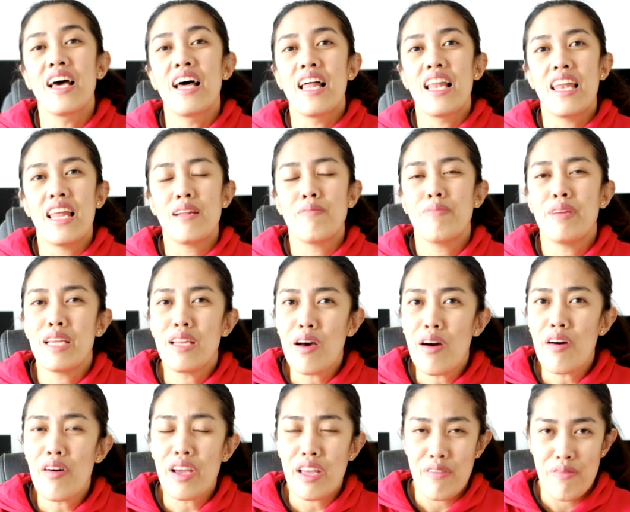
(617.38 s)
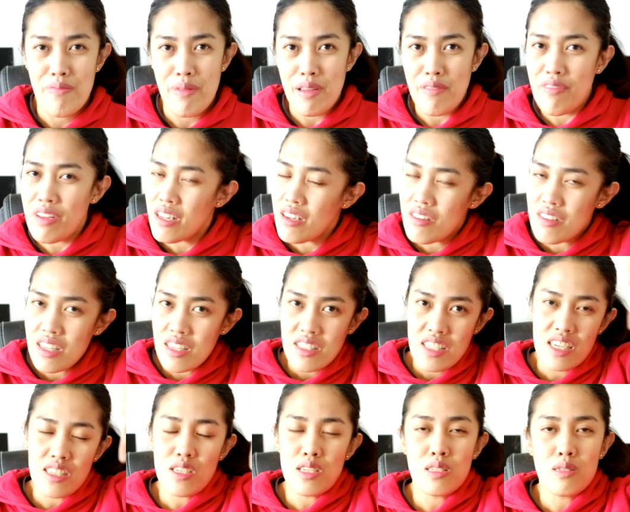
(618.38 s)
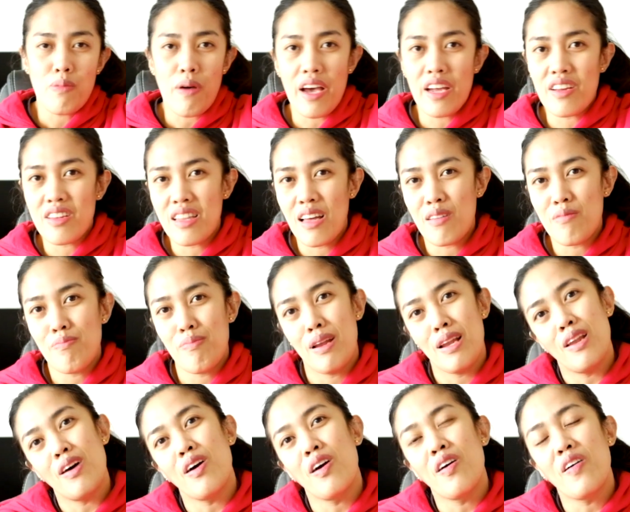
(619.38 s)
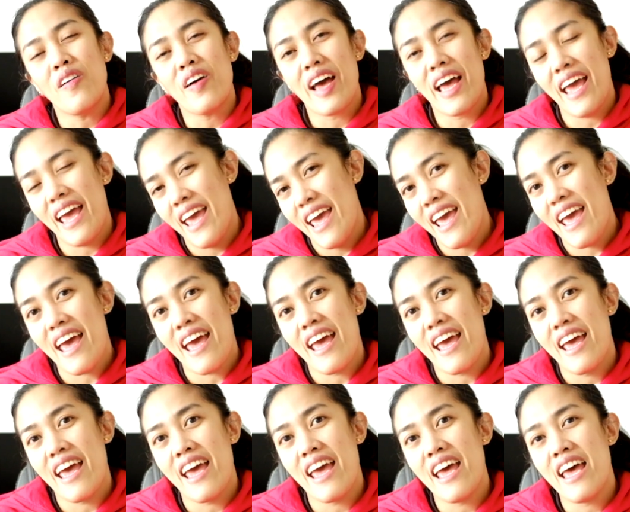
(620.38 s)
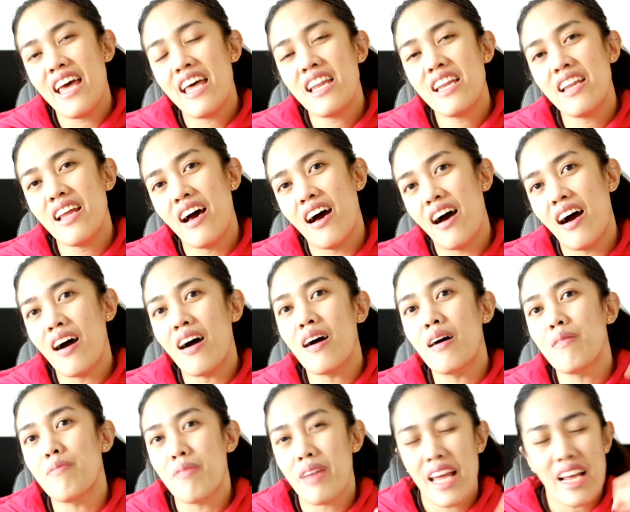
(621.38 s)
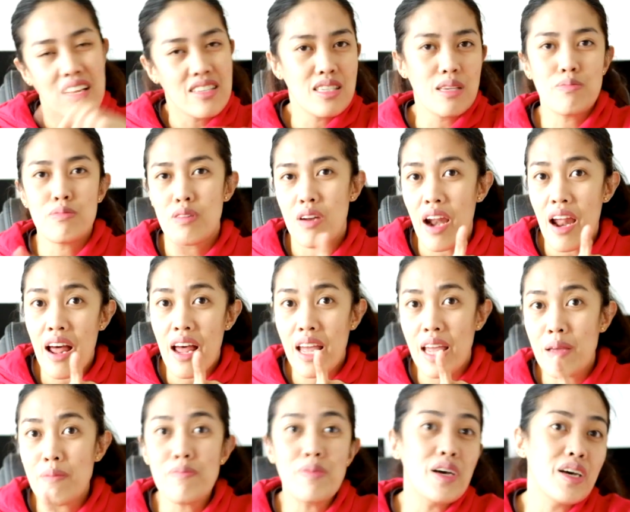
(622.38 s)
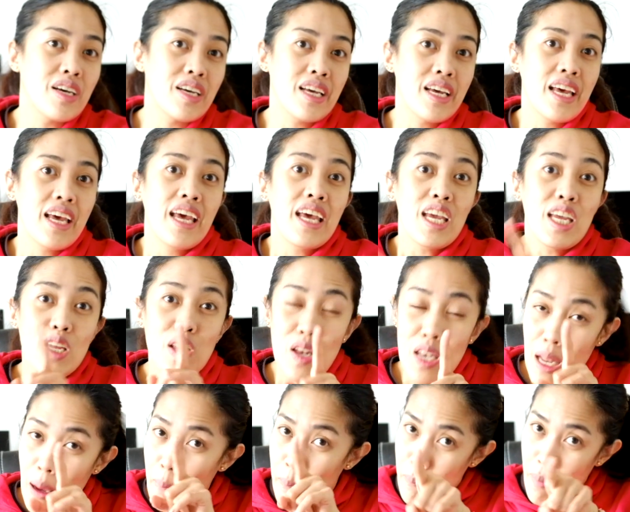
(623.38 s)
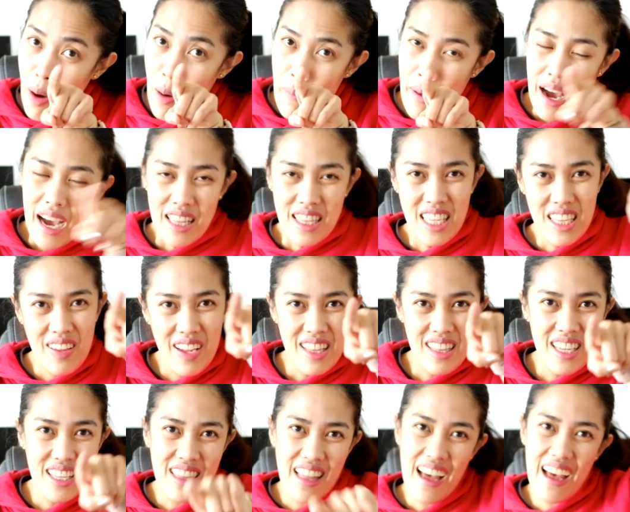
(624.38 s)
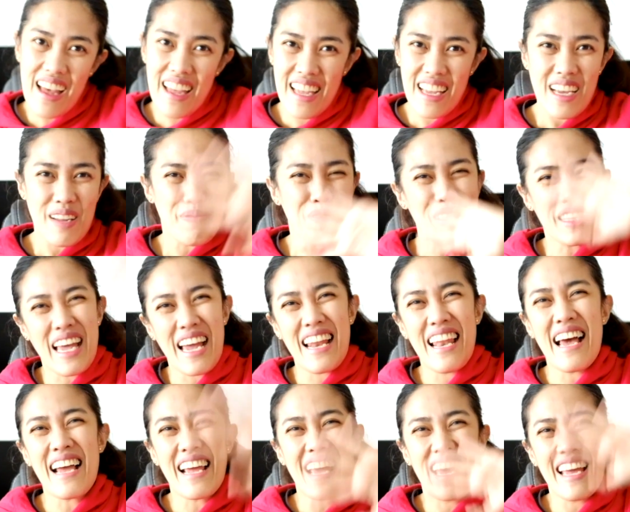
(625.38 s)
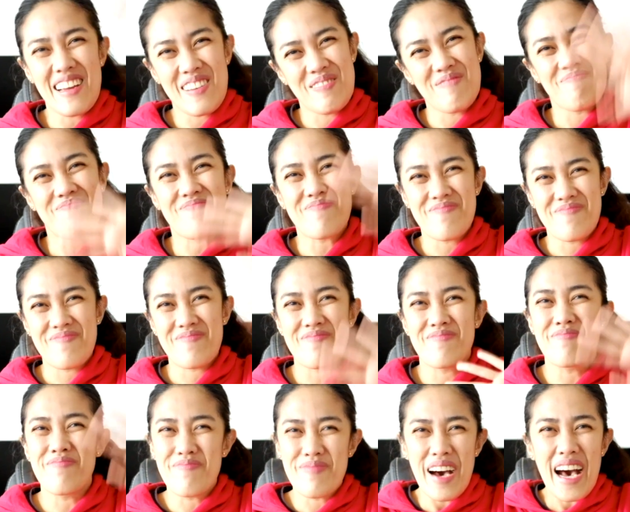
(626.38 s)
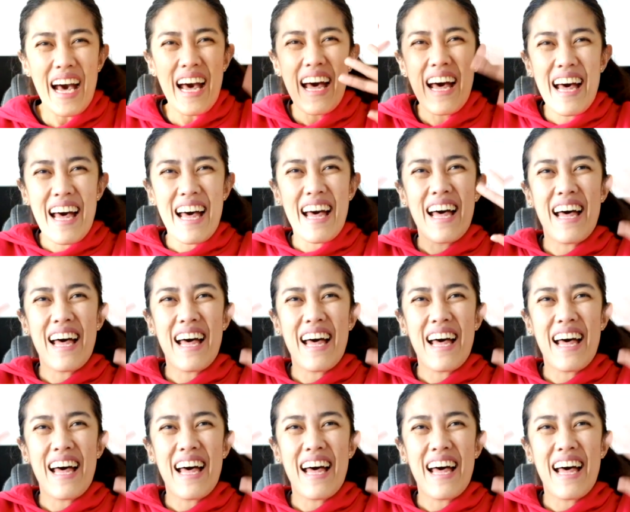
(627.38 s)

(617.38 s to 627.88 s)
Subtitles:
let me know if may video suggestions pa kayo down below. And like and subscribe. Yun lang po mga tita and tita. Ingat po tayo lagi. Bye!